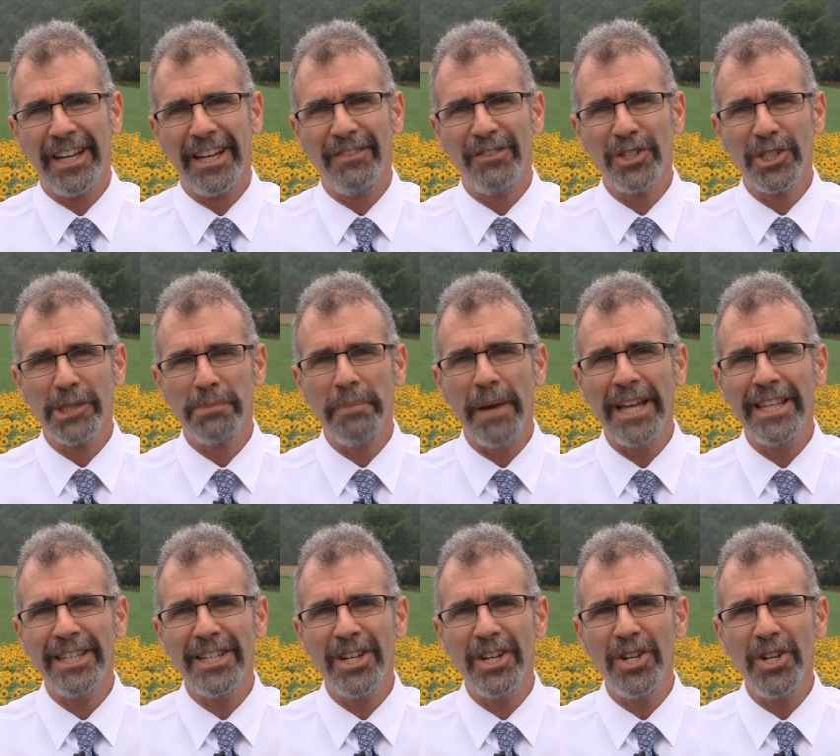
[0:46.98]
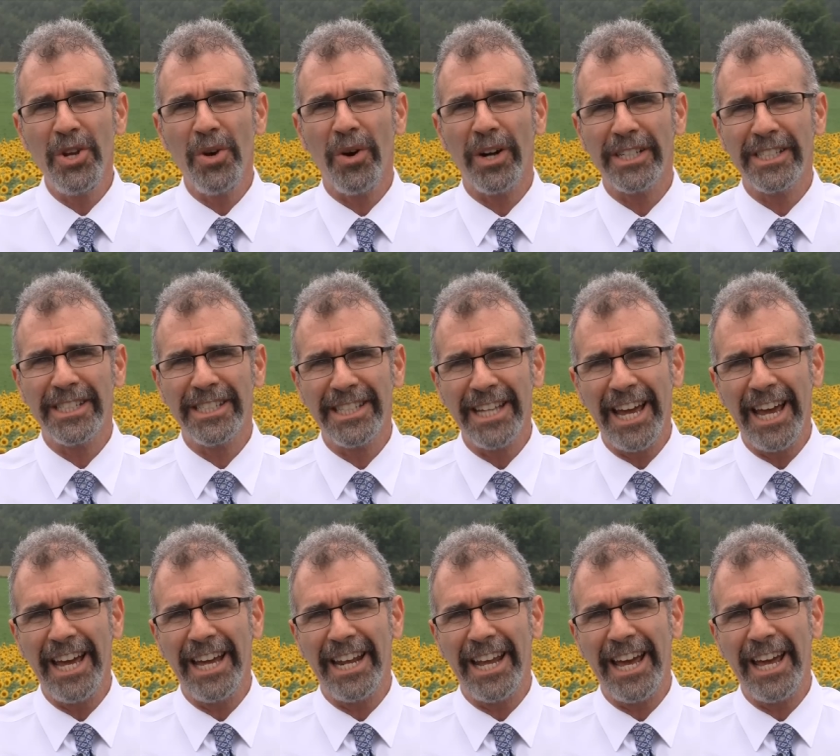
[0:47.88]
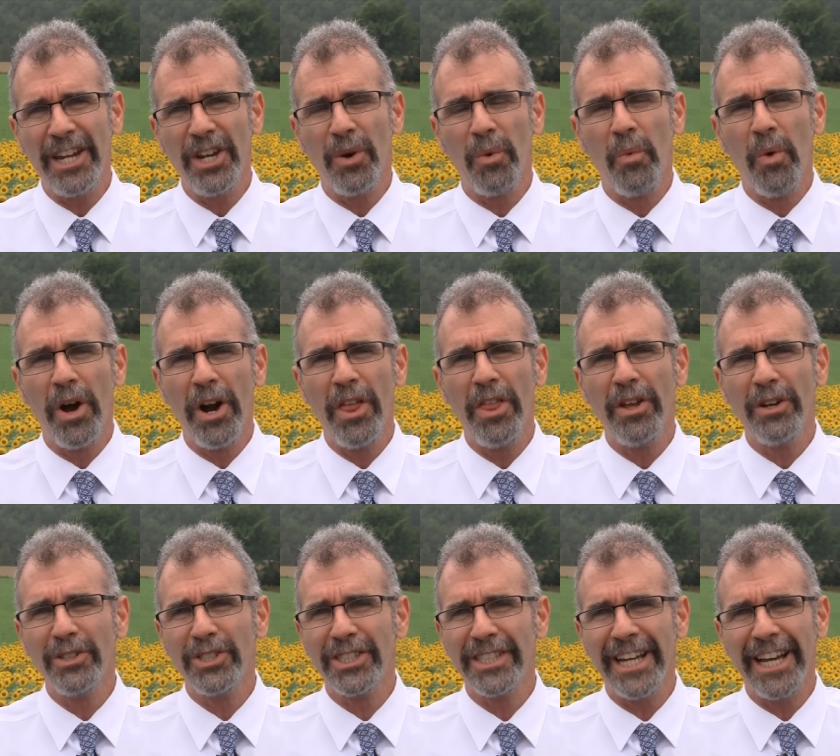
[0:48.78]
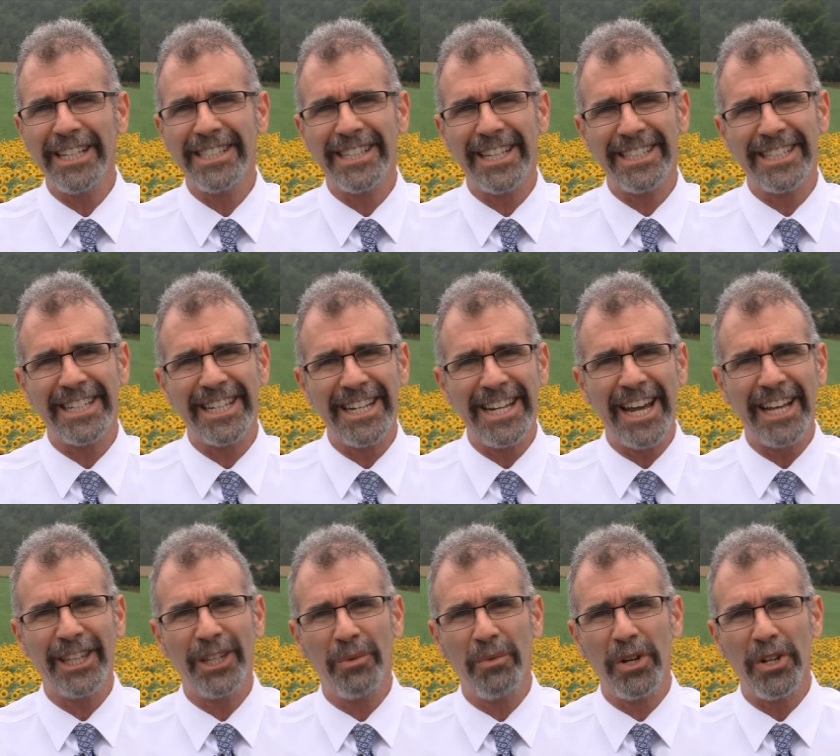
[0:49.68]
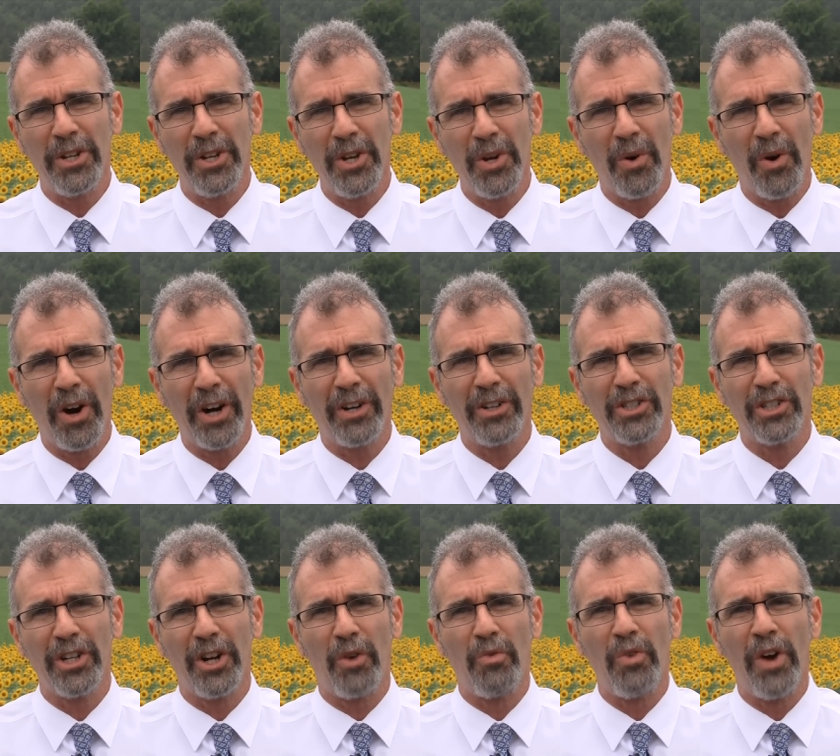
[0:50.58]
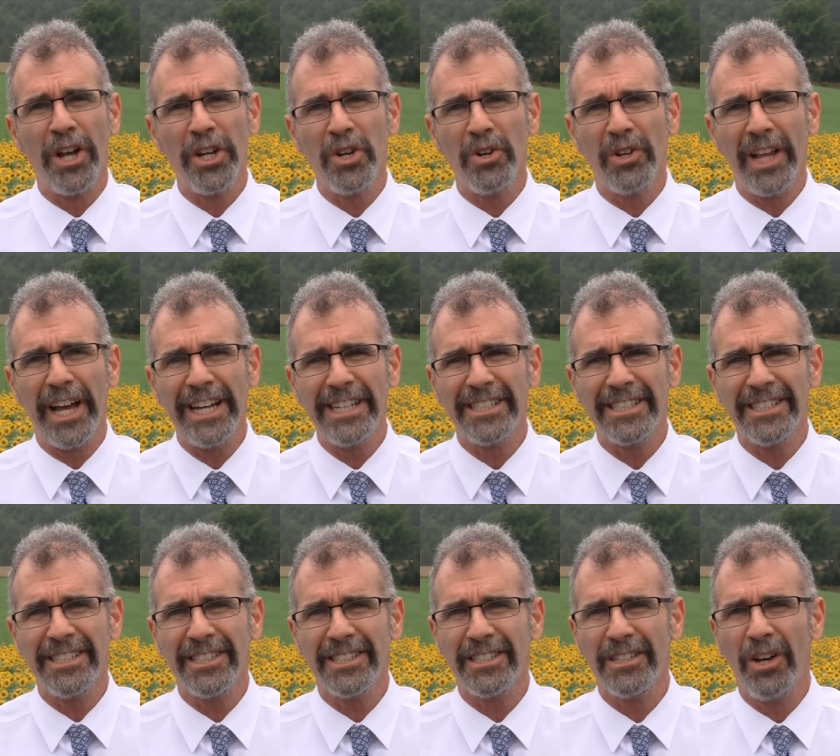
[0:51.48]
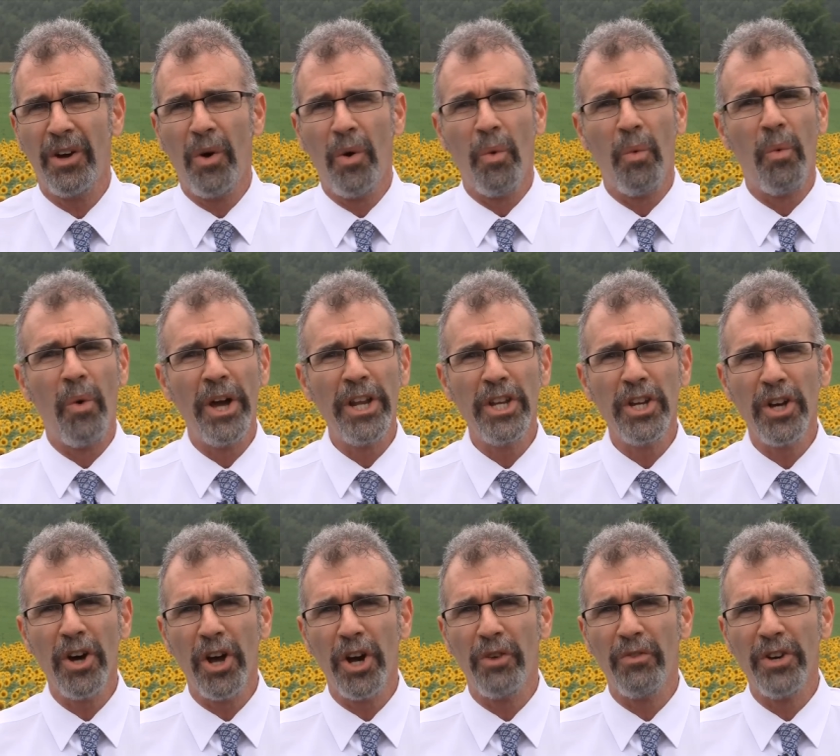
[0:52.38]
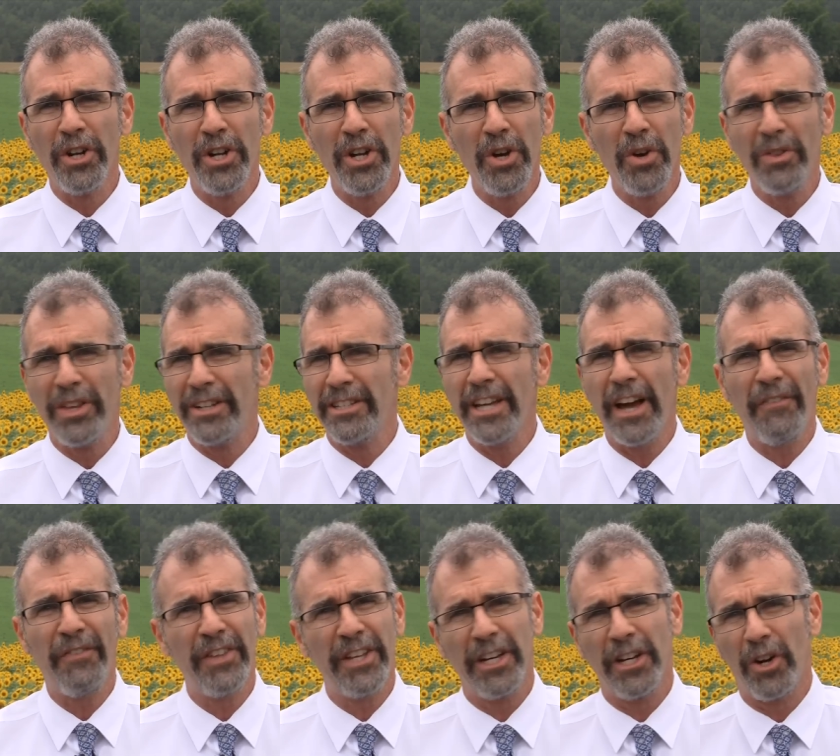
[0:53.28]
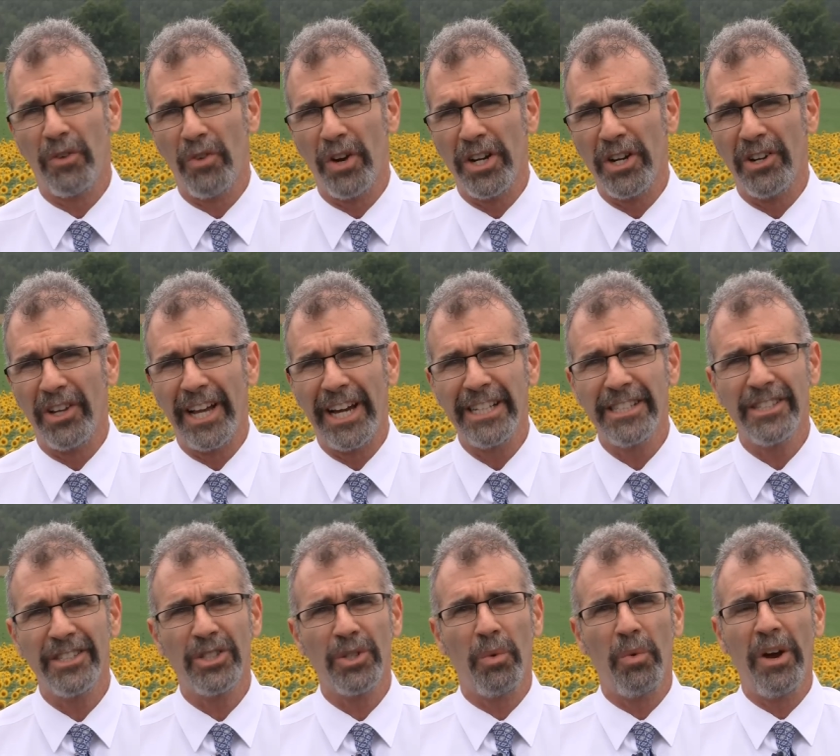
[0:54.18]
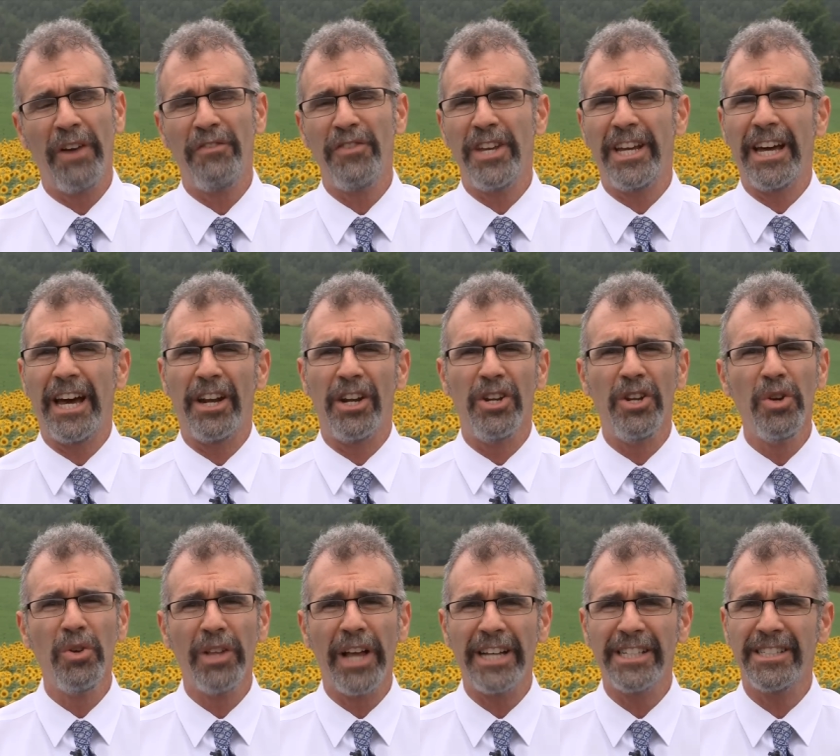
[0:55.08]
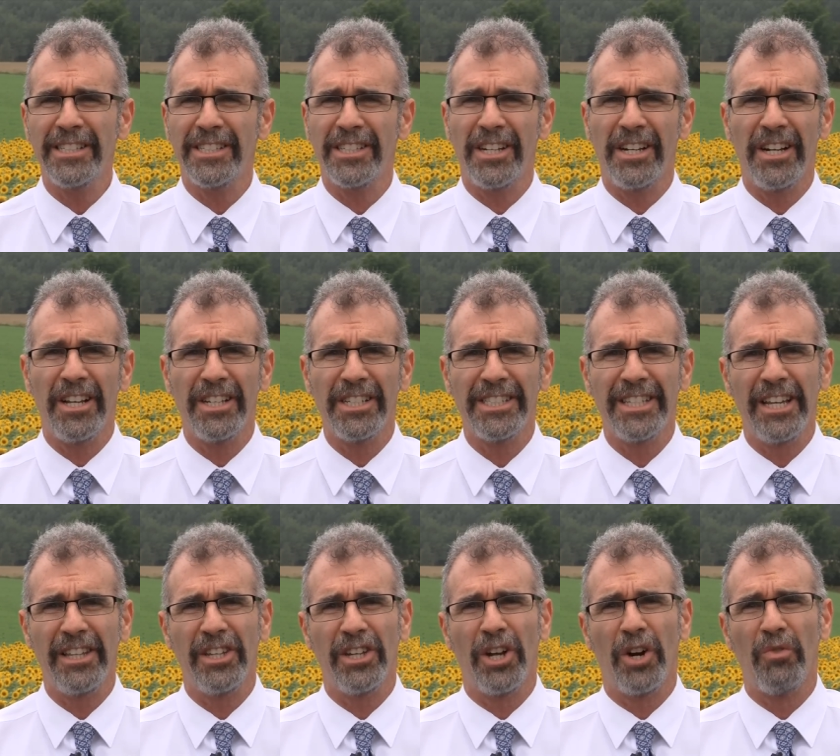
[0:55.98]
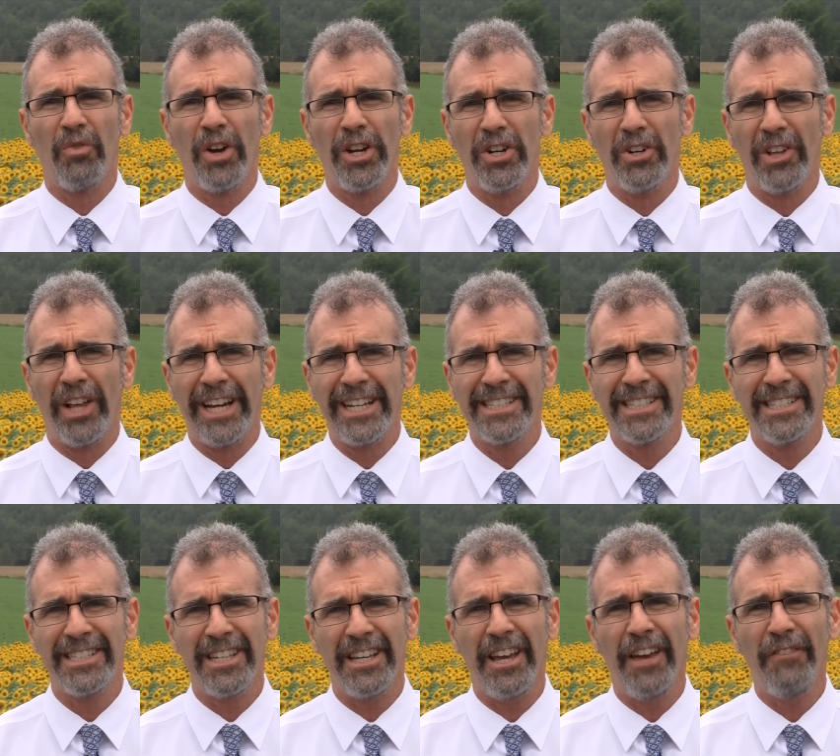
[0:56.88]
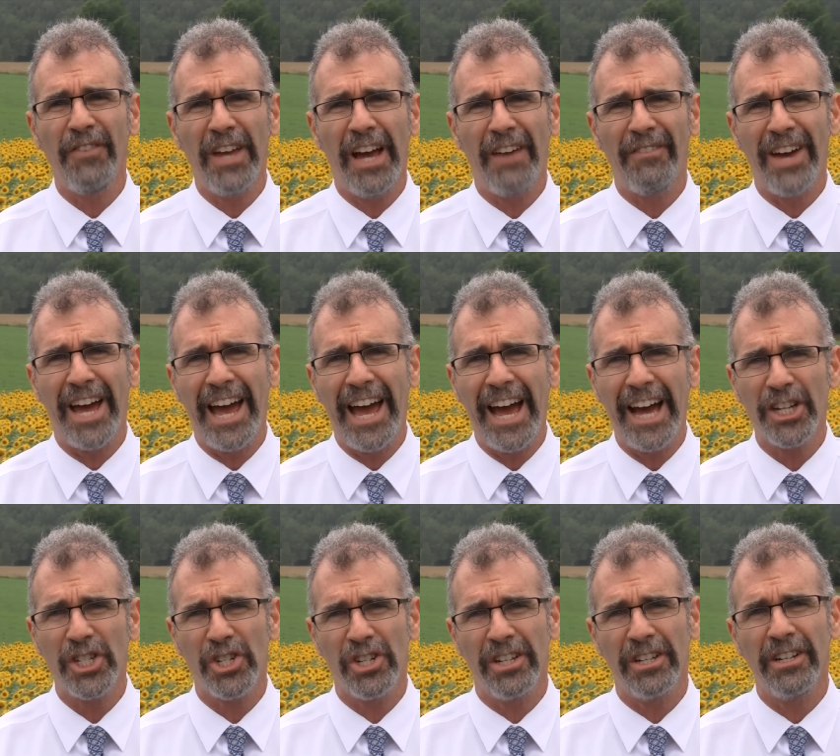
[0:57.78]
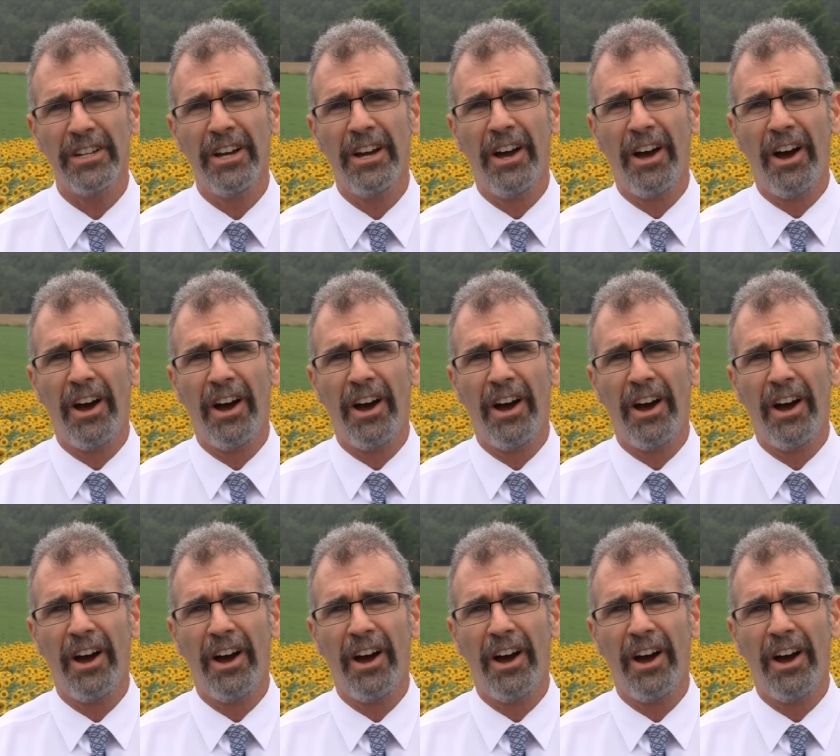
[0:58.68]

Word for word: If you're suspended in New York State and you're one of those states that's connected with New York who's going to run your license, when you go to renew, they're definitely going to run your license. Or if you got a new license in another state, they're going to run your license. If you have action